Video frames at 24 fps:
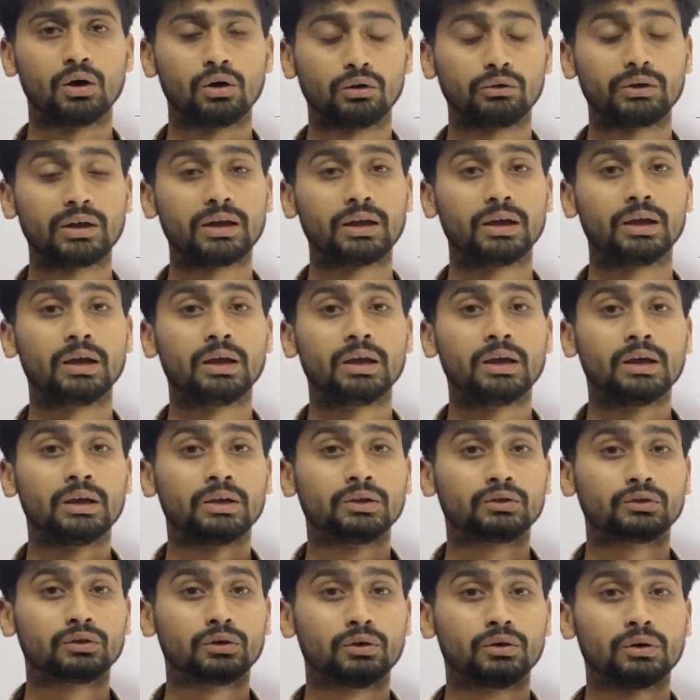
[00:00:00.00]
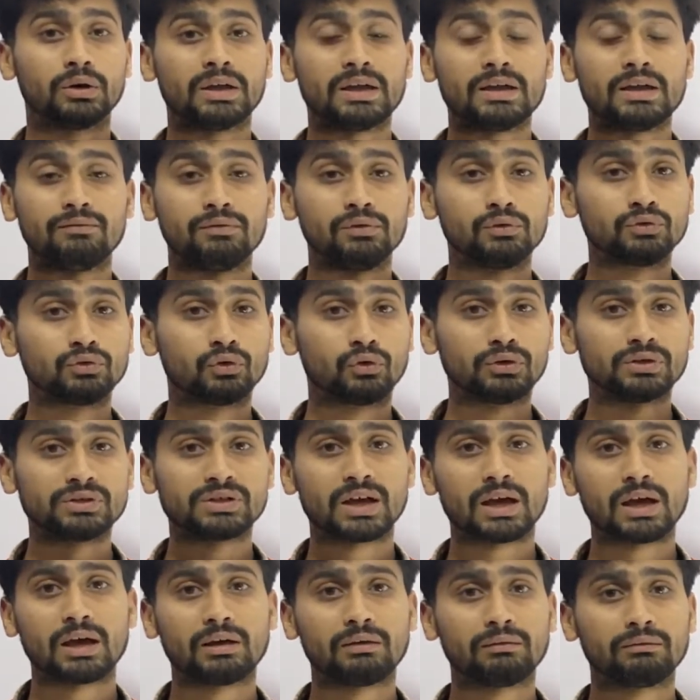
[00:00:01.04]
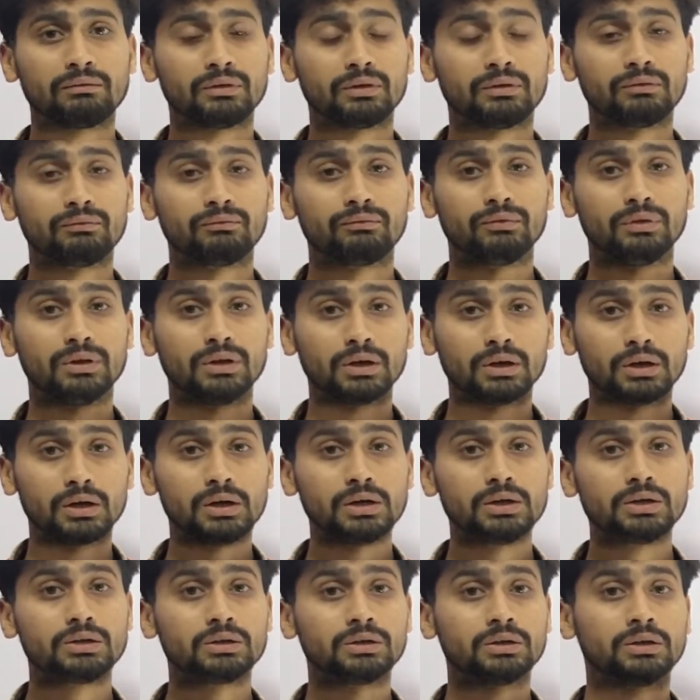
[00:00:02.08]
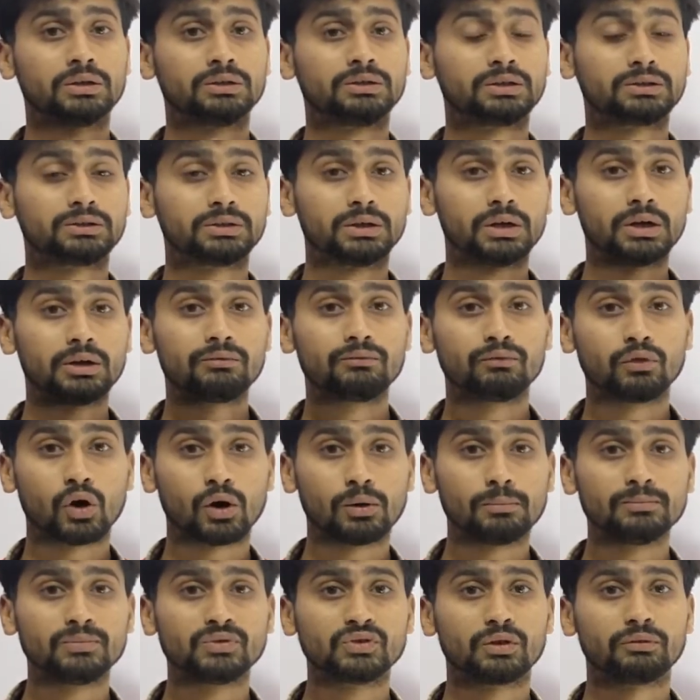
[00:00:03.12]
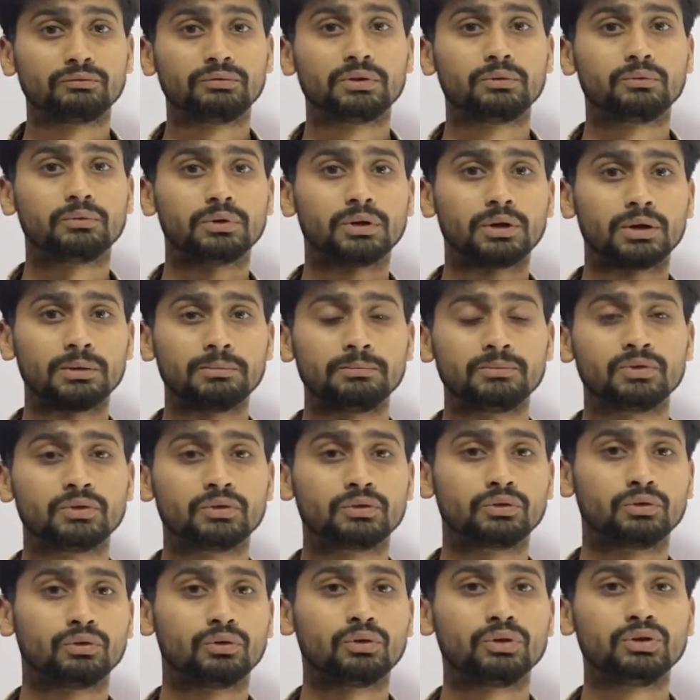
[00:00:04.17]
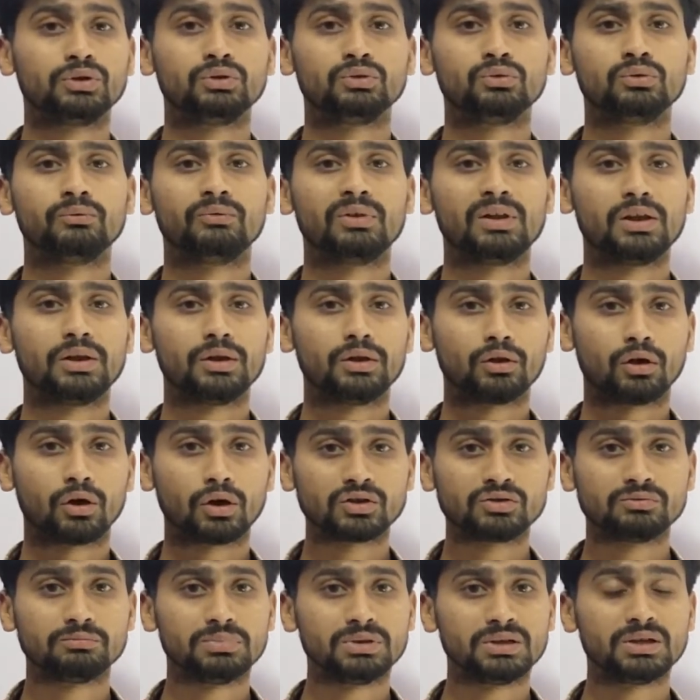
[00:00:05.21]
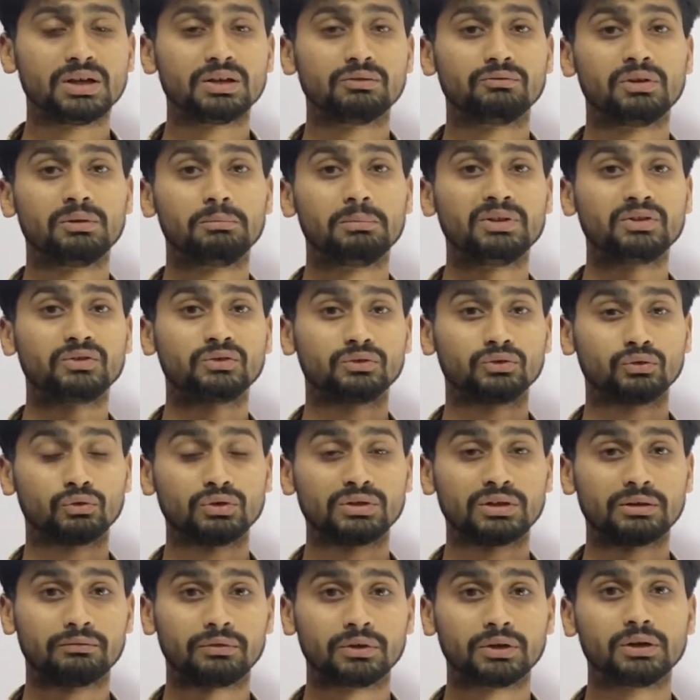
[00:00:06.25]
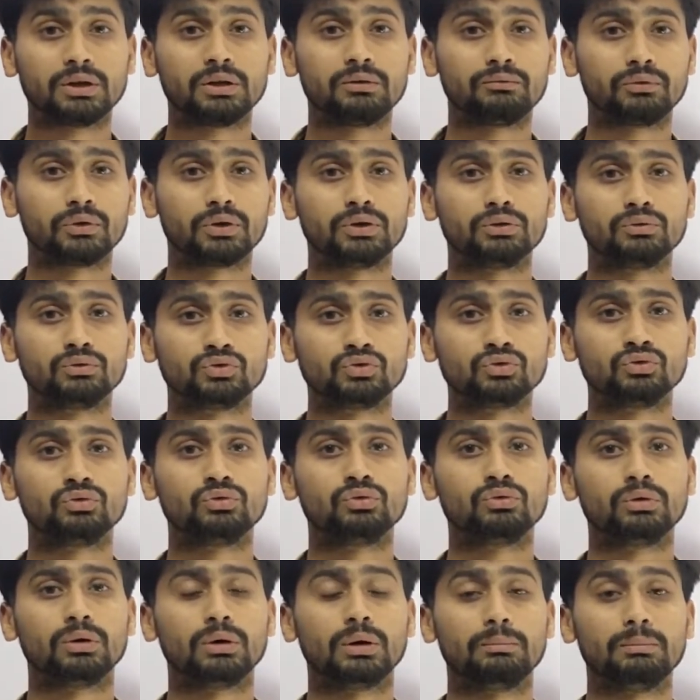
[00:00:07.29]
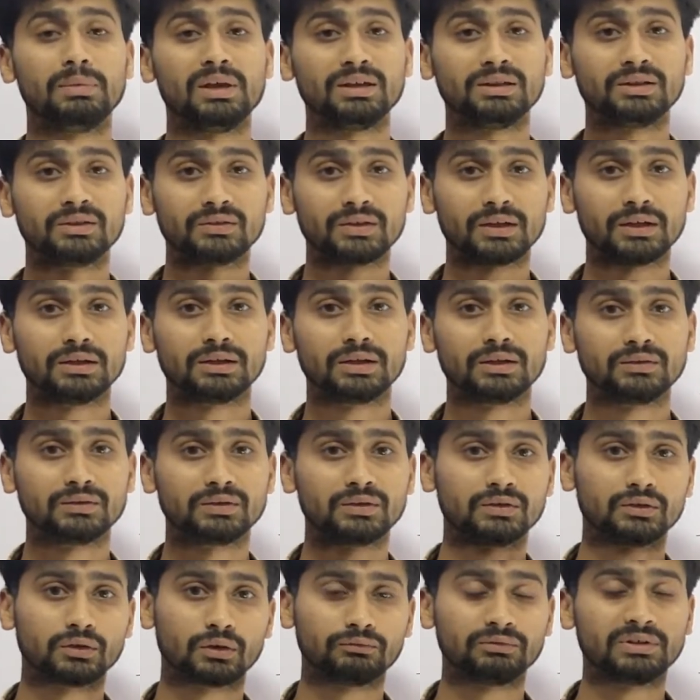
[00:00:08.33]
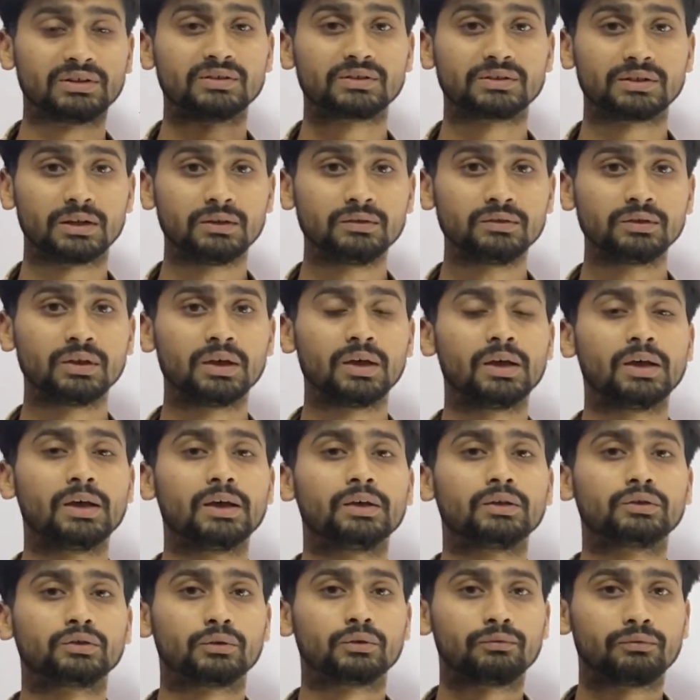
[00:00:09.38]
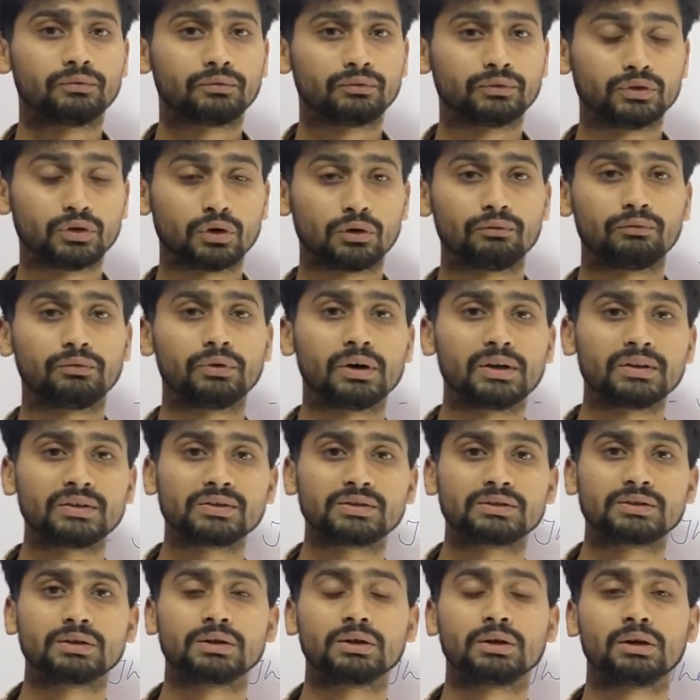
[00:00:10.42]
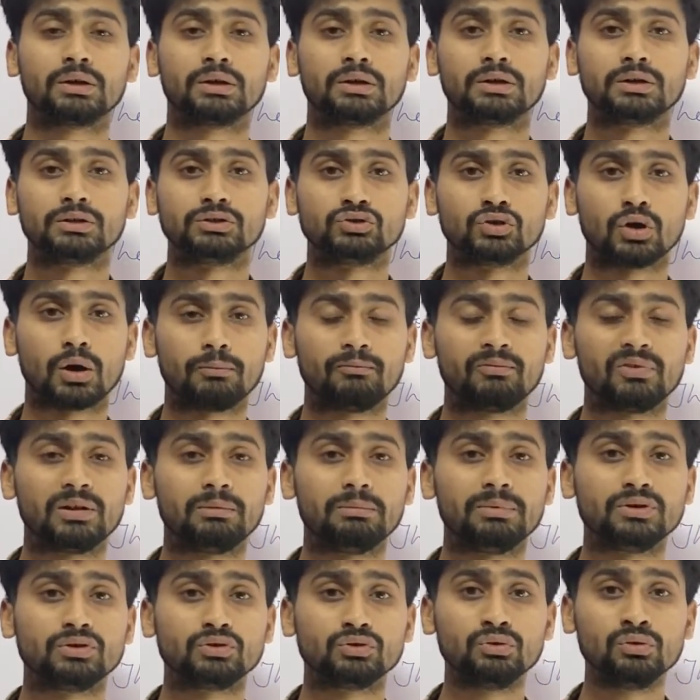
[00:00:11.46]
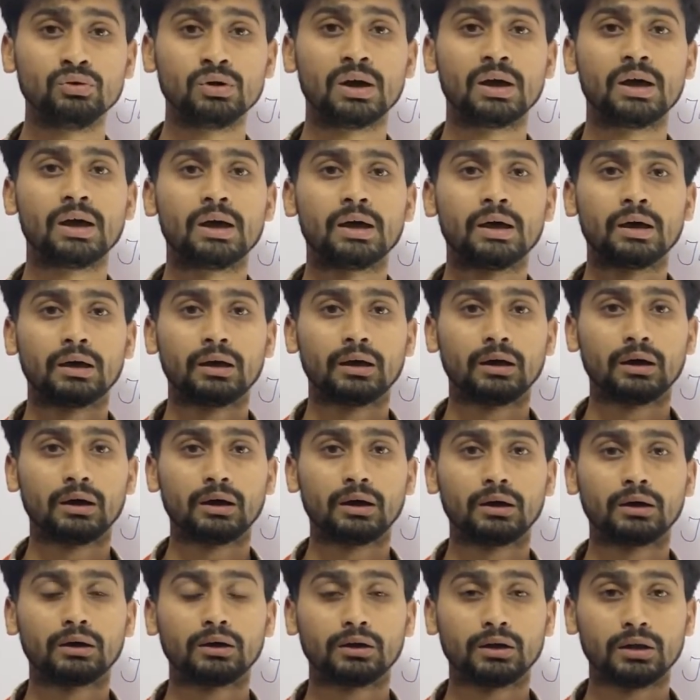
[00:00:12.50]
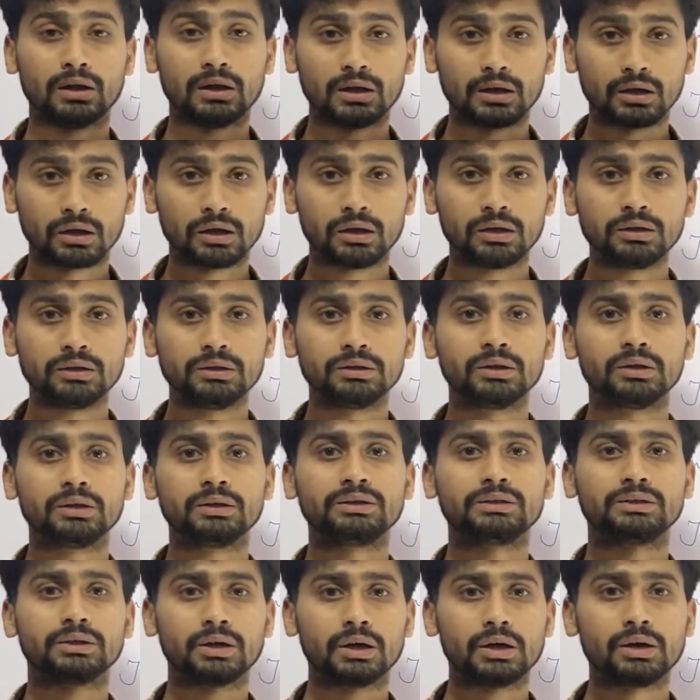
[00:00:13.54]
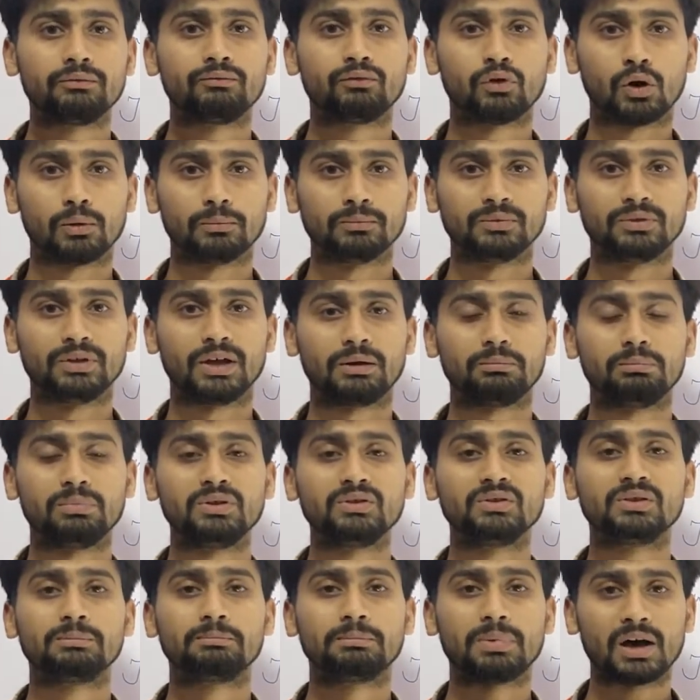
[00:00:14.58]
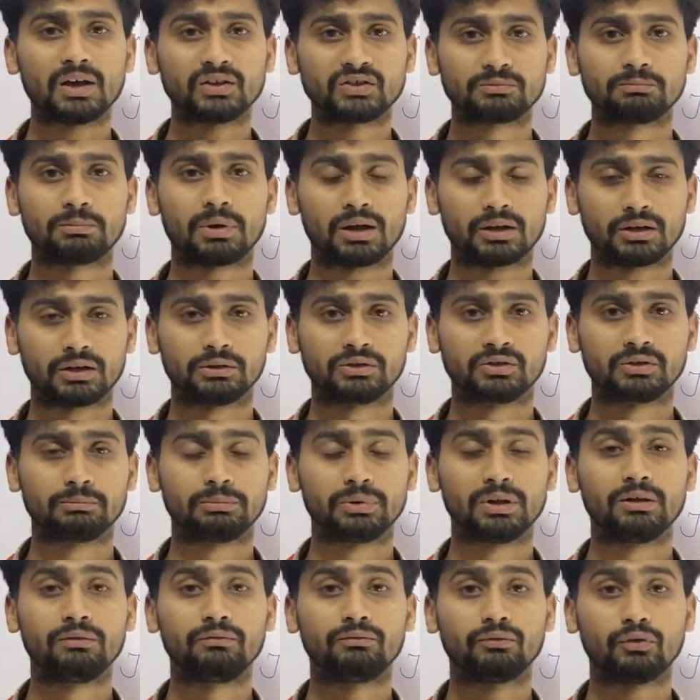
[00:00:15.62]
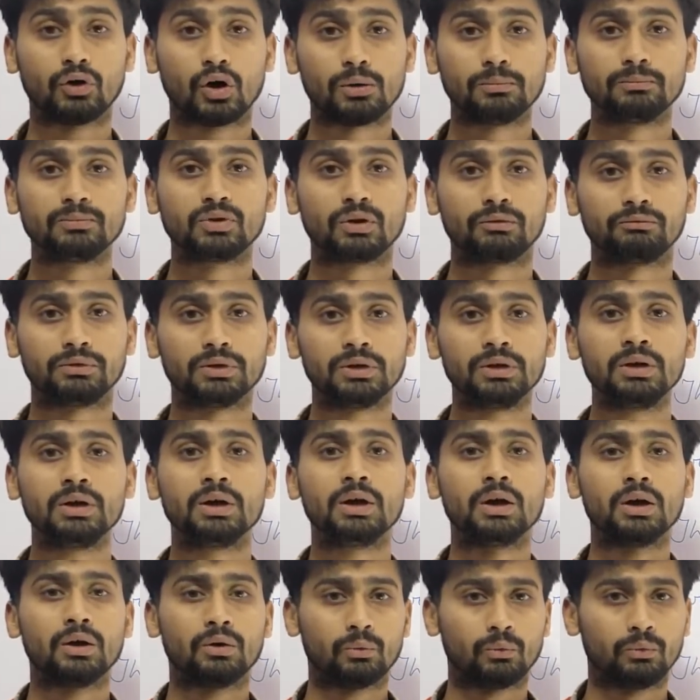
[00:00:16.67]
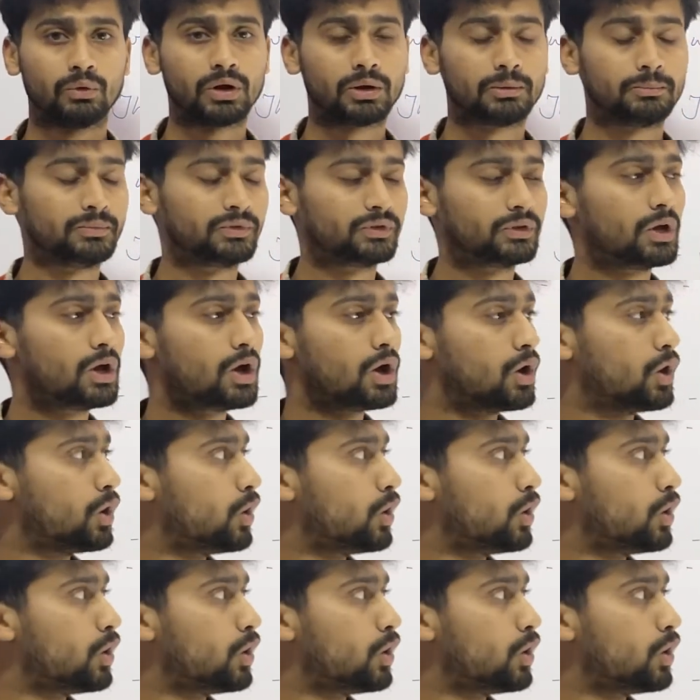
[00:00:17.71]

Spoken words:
Okay, so if you don't have learned the third forms of the verb, so it will be so difficult for you to make the sentences of this tense. So your first job will be to learn the third forms. That means the past participle forms of the verbs.